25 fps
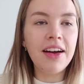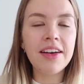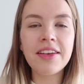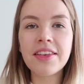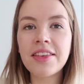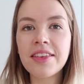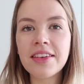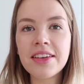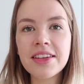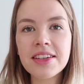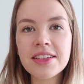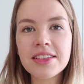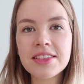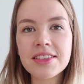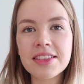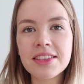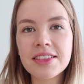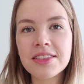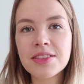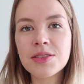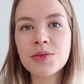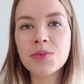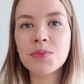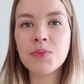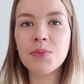I think
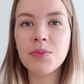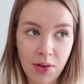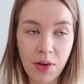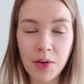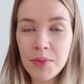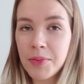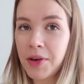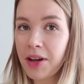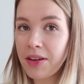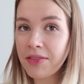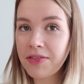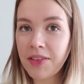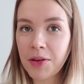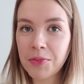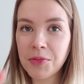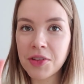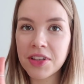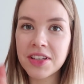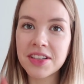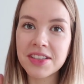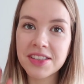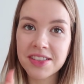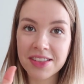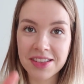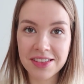since all my
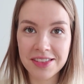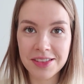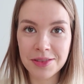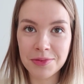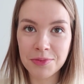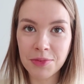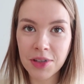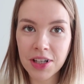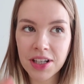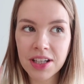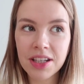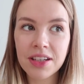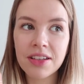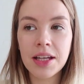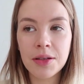family is in Denmark